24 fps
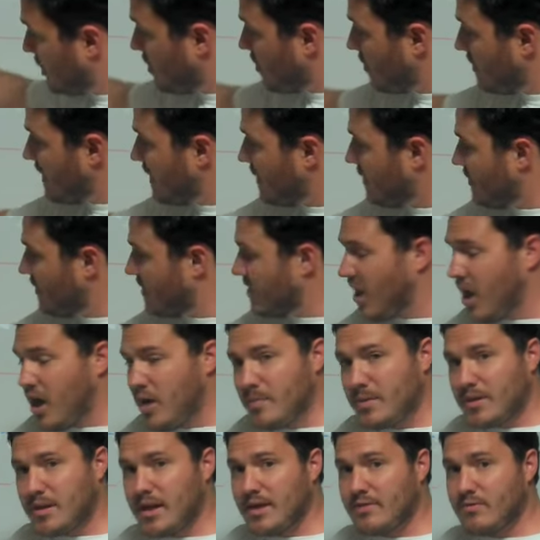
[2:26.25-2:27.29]
you go down to the
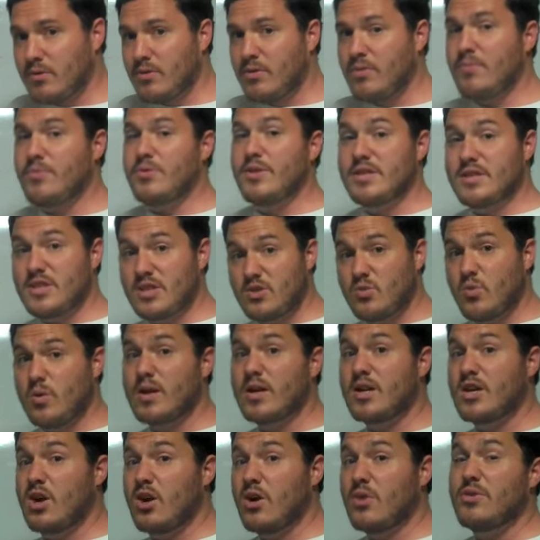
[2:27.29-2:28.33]
common level, this is what
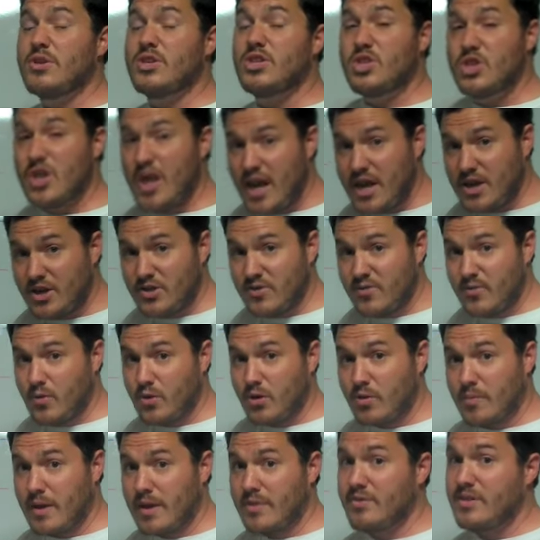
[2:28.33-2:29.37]
I call the changed
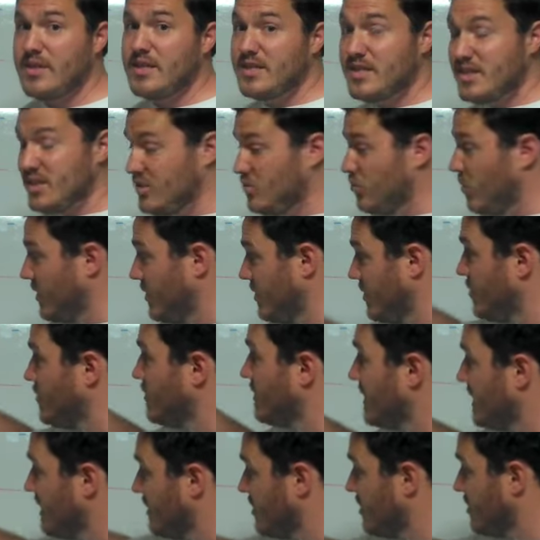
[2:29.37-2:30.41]
form, and this is what you
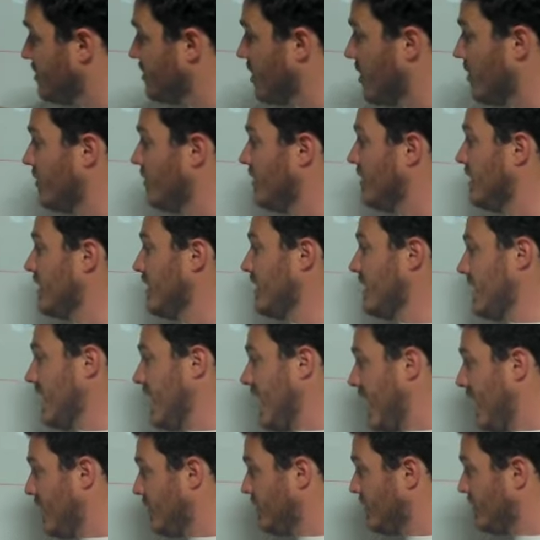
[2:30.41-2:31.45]
need to know:
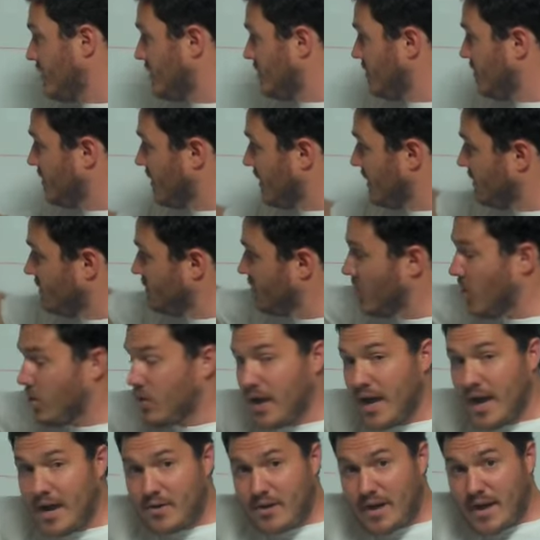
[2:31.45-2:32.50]
how to go
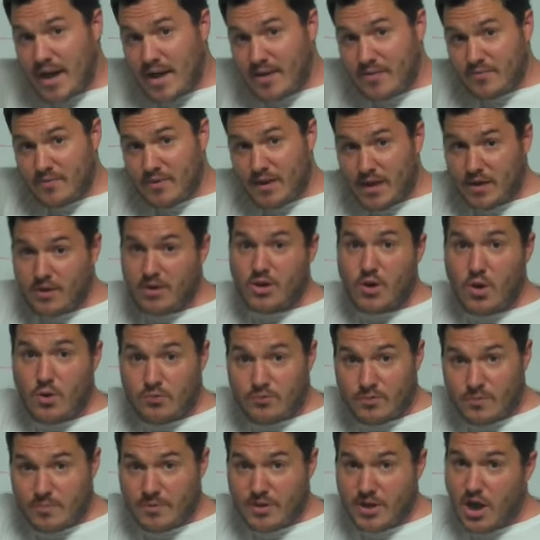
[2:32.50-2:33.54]

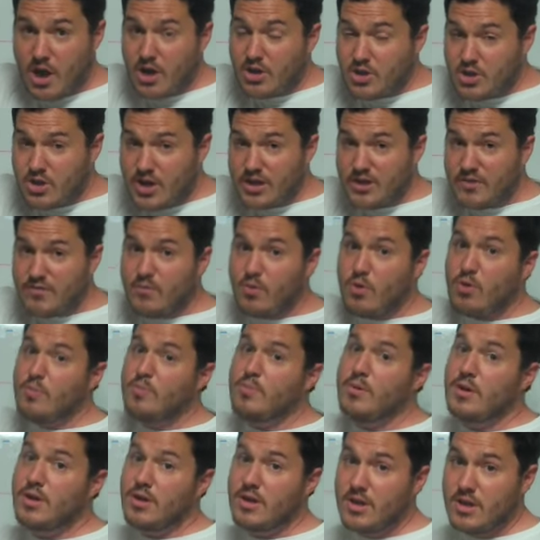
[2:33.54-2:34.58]
from the unchanged
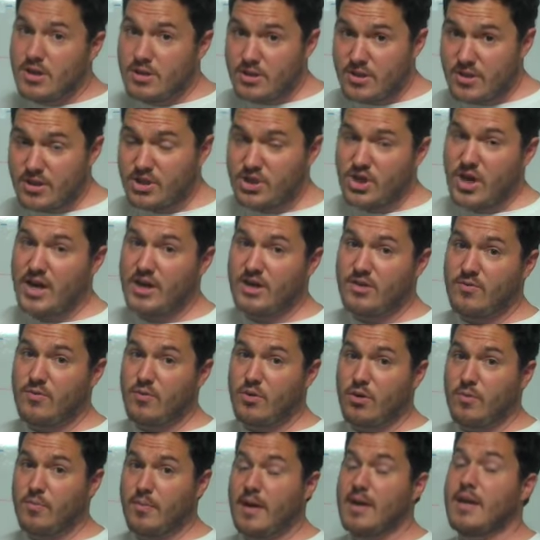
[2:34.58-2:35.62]
form to the changed
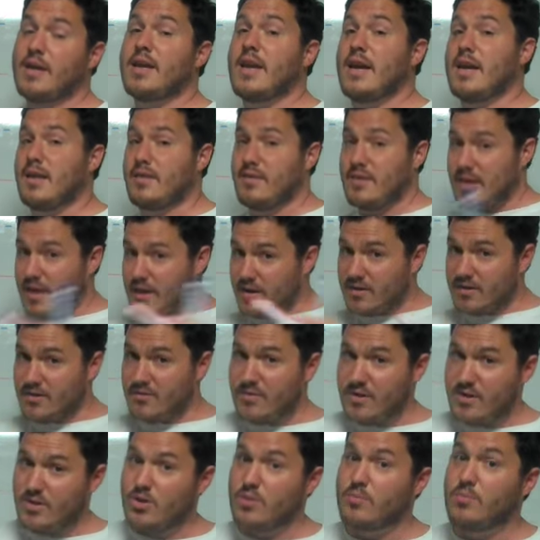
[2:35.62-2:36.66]
form. And again, at the end of this
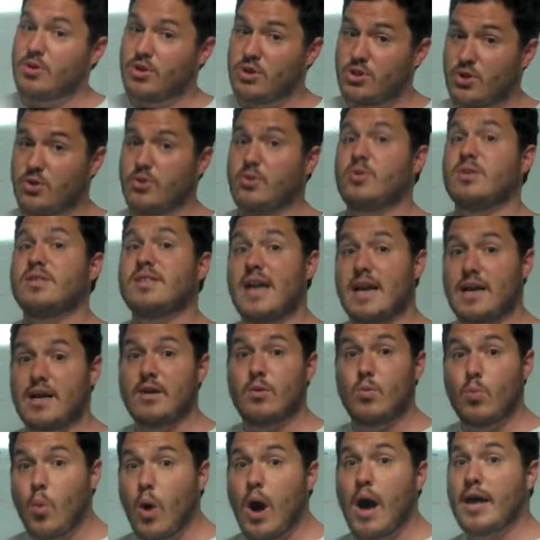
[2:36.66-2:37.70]
video, I'm going to show you exactly
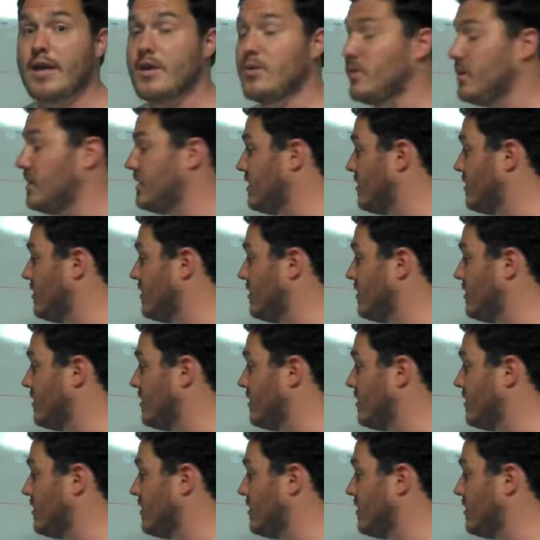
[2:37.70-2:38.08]
why you need